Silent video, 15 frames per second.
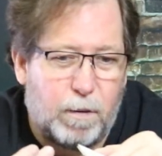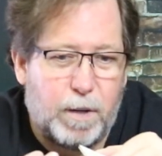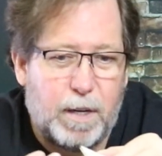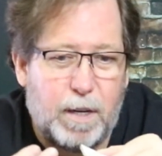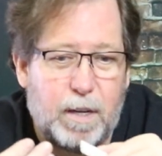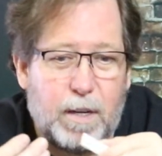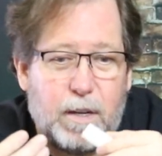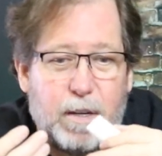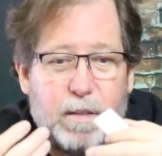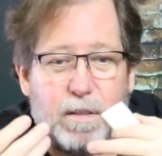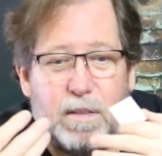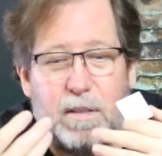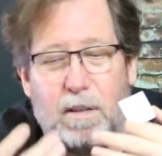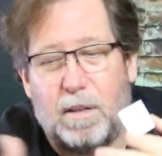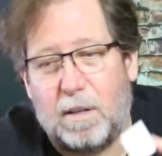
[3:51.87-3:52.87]

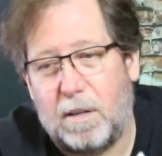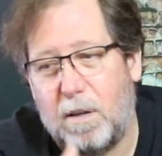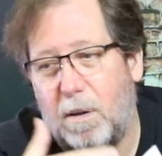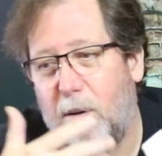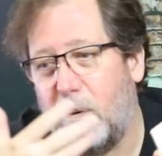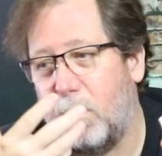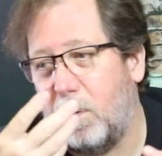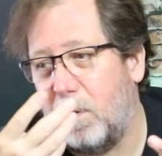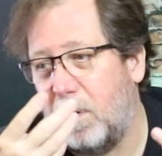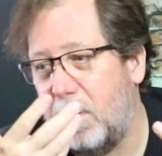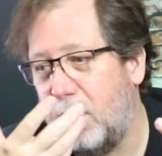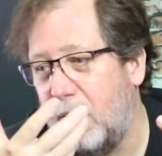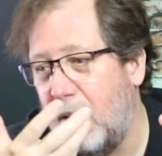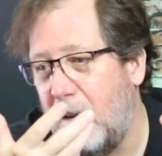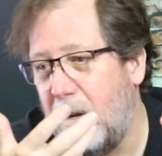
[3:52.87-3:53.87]
grease,
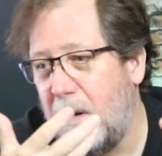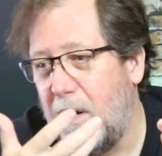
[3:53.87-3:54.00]
silicones,